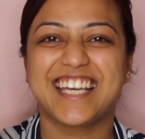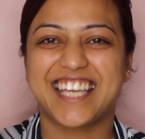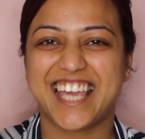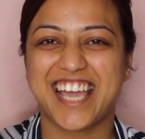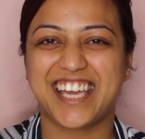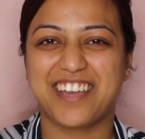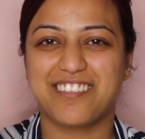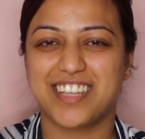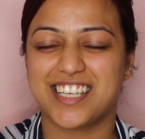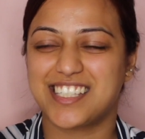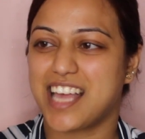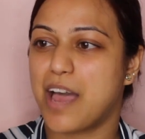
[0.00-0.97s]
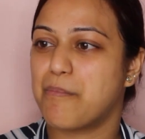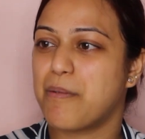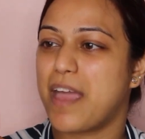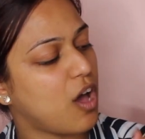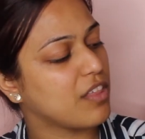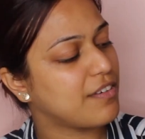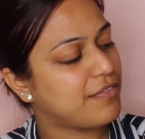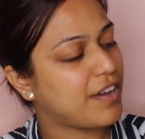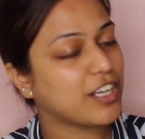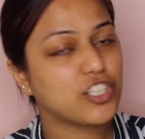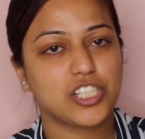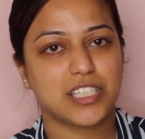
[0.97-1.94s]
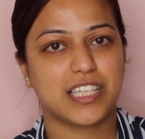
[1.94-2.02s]
can't give this up. All the
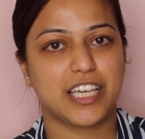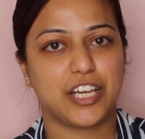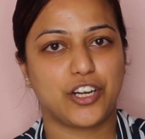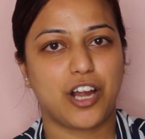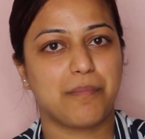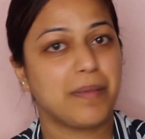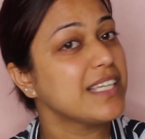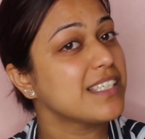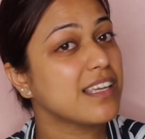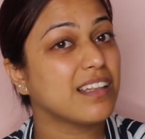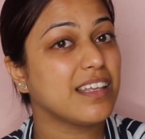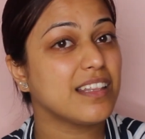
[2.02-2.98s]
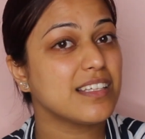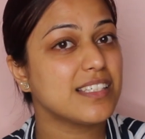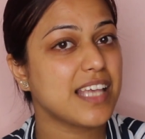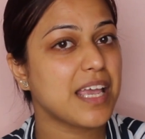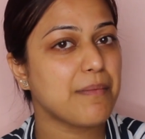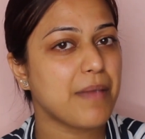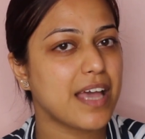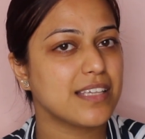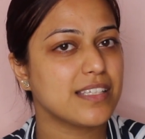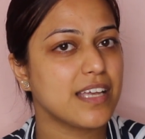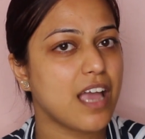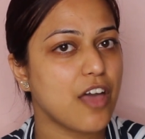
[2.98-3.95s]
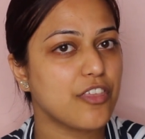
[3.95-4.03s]
functions here are basically the same as
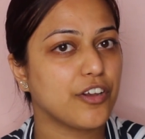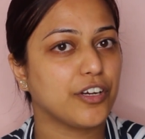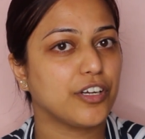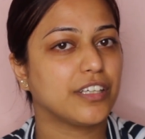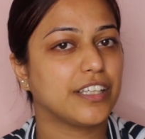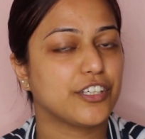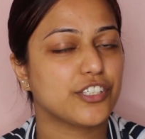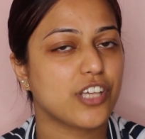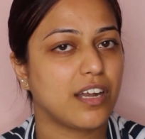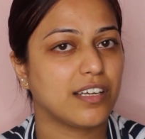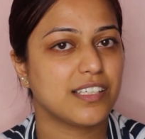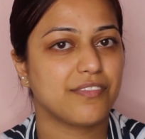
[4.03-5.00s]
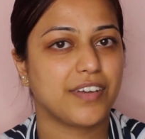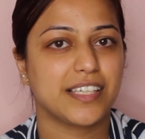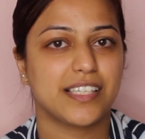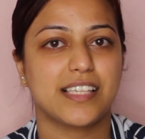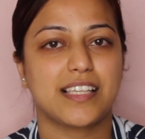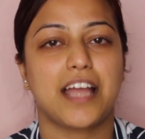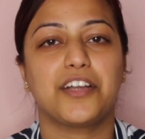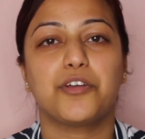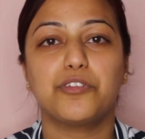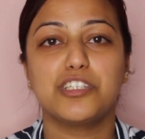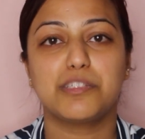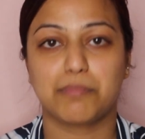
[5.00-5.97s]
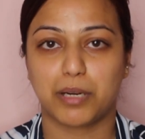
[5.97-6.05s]
the other Clarisonic devices. I know
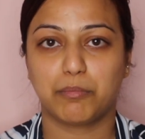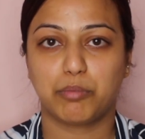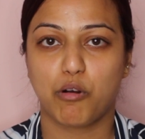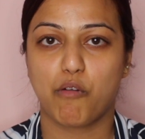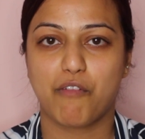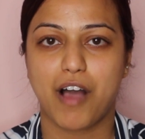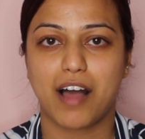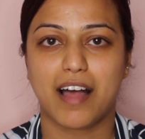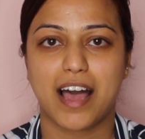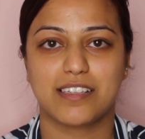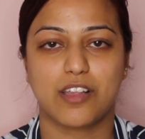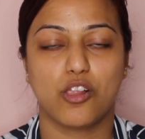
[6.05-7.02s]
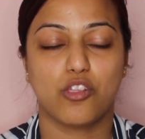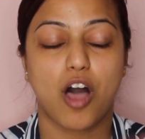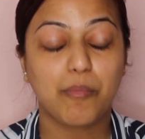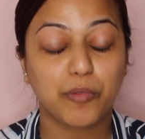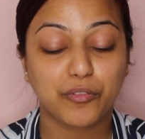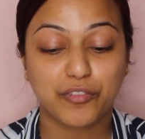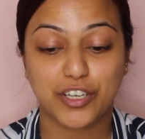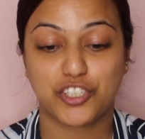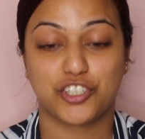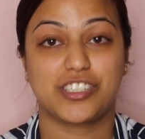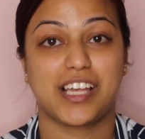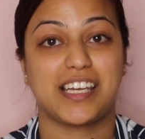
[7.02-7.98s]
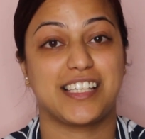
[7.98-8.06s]
the Smart Profile has a lot more
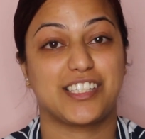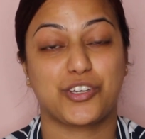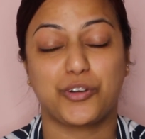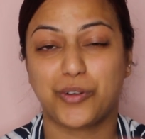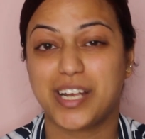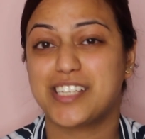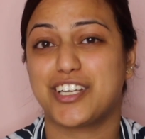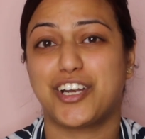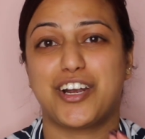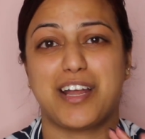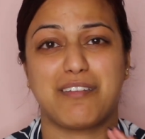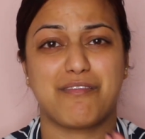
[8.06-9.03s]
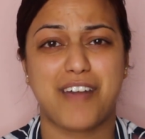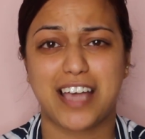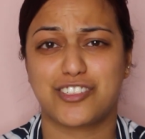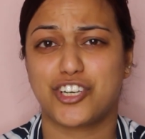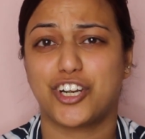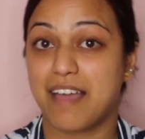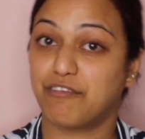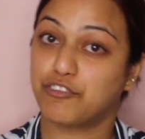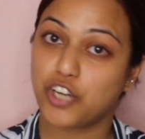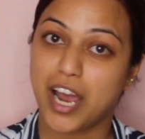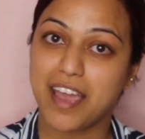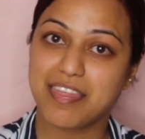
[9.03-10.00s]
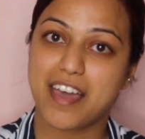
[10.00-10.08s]
features and it's crazier and faster. I've
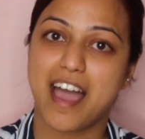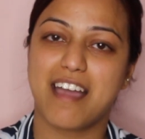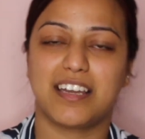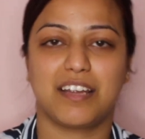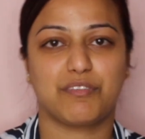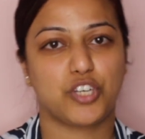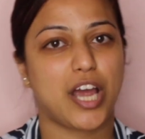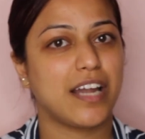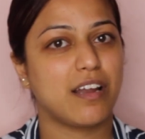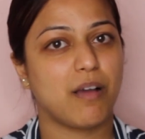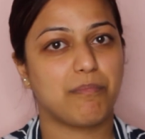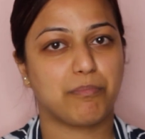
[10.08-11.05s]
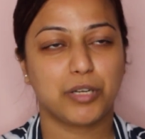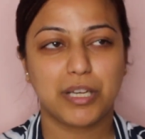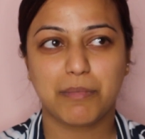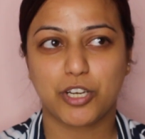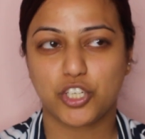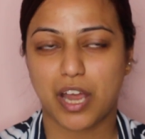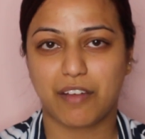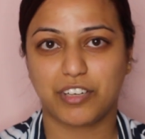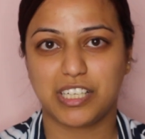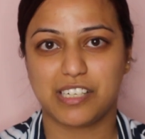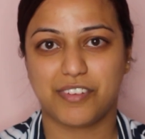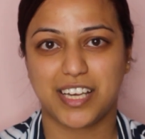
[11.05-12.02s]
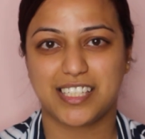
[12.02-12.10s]
tried that, and I've tried pretty much every
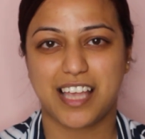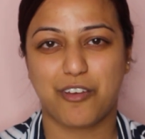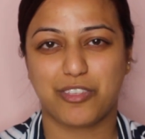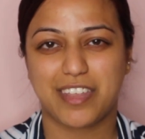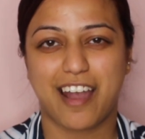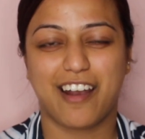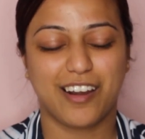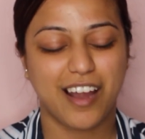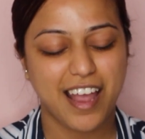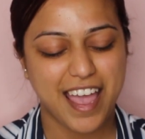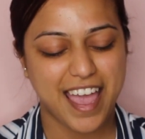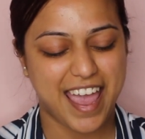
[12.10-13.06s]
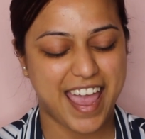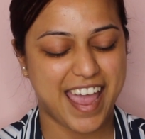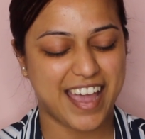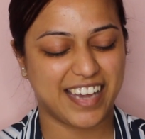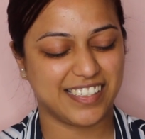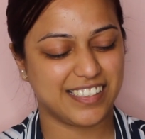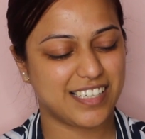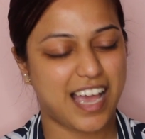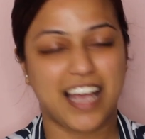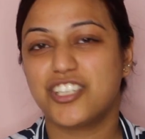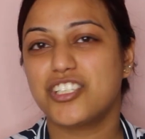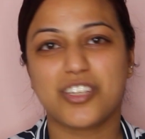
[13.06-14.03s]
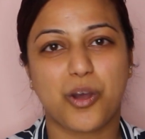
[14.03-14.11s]
device out there, and
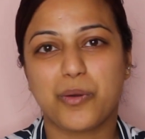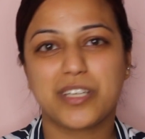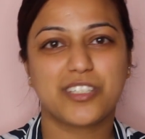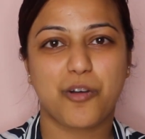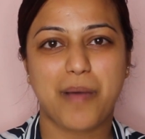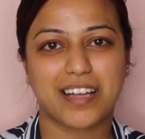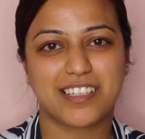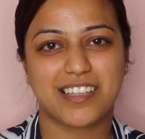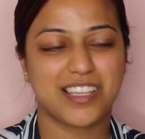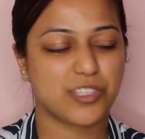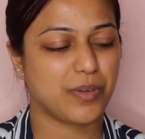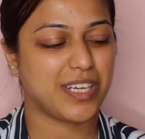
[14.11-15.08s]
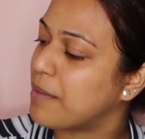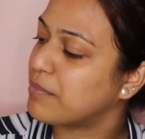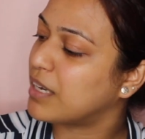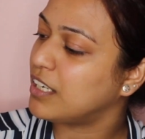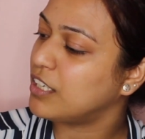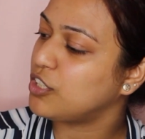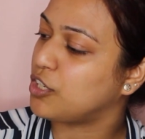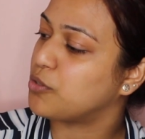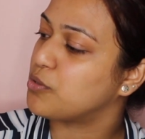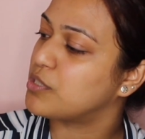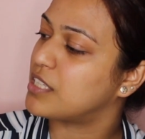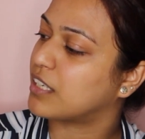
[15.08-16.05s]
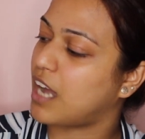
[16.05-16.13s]
I just always go back to this one. I'm gonna
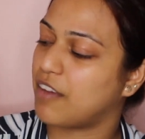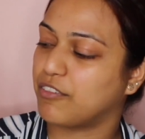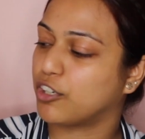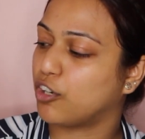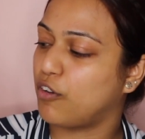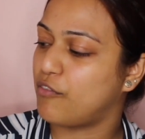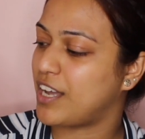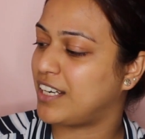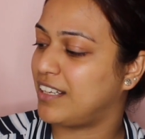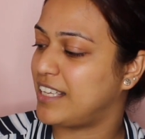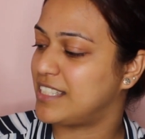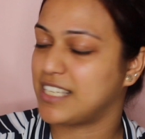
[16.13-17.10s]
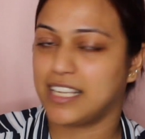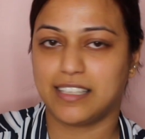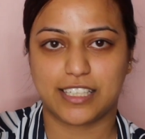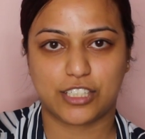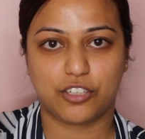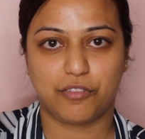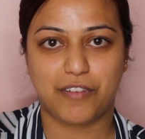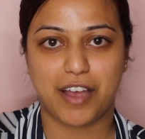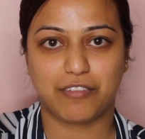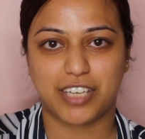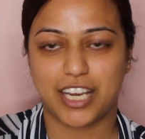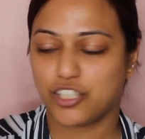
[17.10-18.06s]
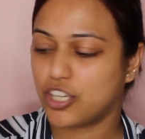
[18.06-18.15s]
use the CoverGirl Vitalist Elixir
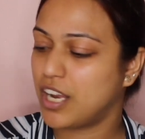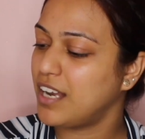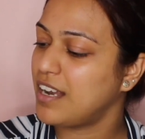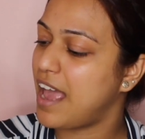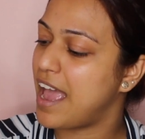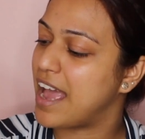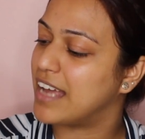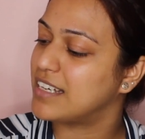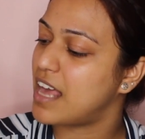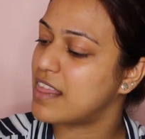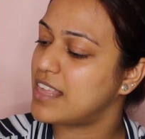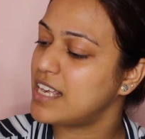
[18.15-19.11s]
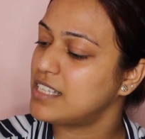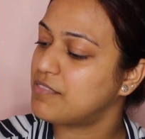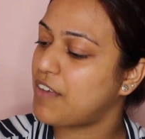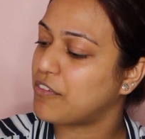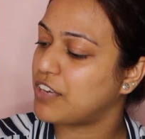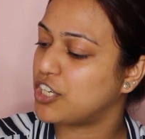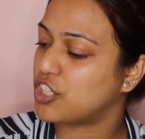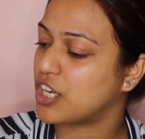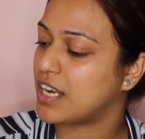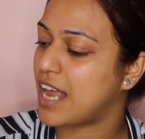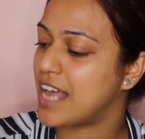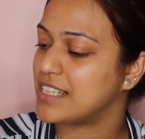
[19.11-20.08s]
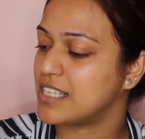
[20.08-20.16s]
foundation, and this foundation
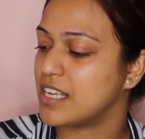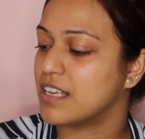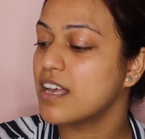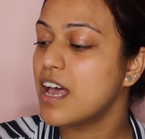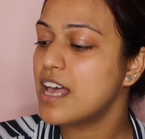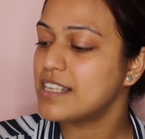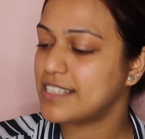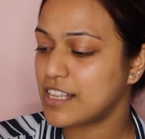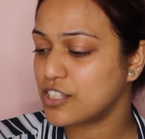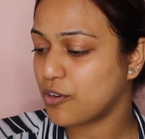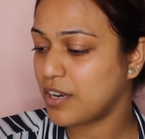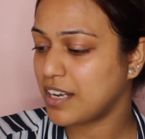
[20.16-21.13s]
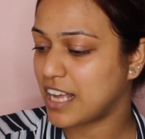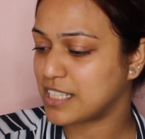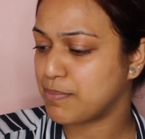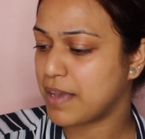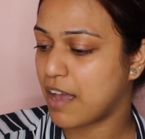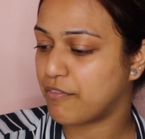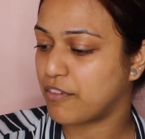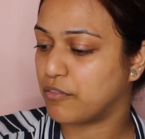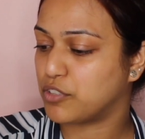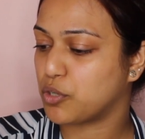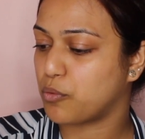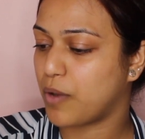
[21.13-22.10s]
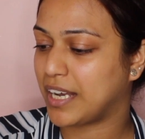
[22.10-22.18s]
has a sunscreen SPF of
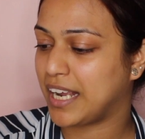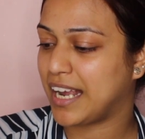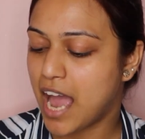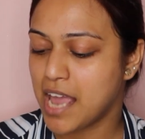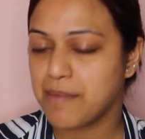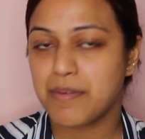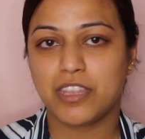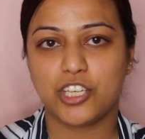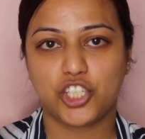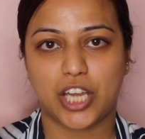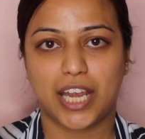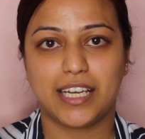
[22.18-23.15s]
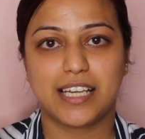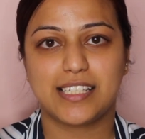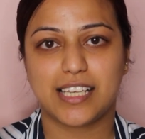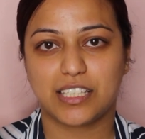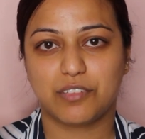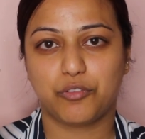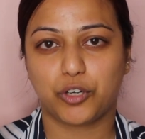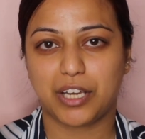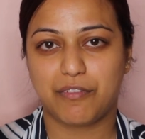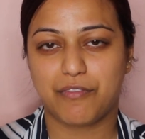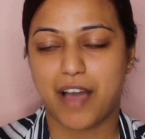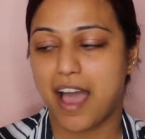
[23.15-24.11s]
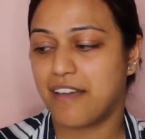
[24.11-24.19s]
20. I am in the shade
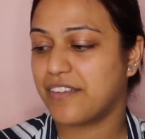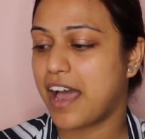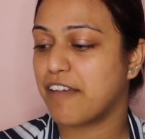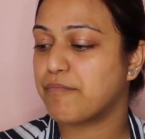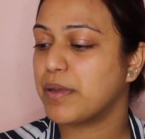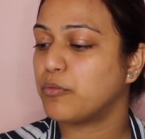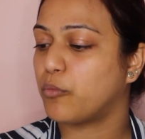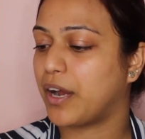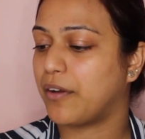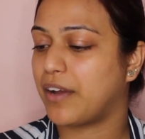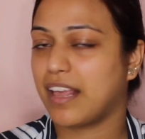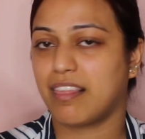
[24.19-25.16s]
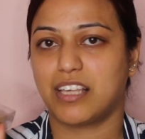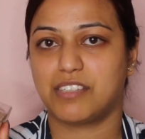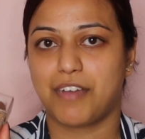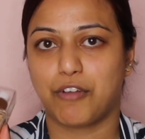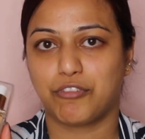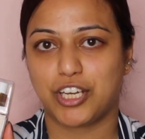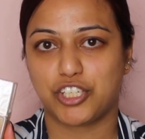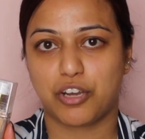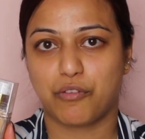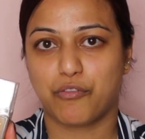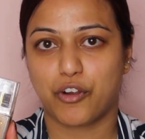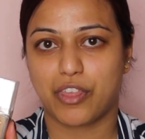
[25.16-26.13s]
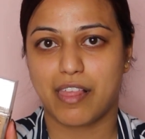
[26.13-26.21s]
645. I've been wearing this foundation
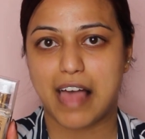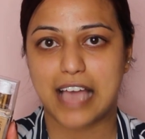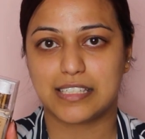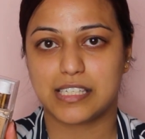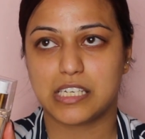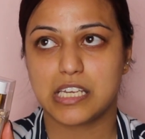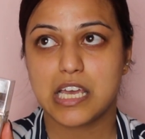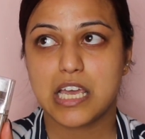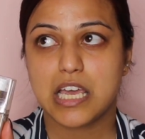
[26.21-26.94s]
for the last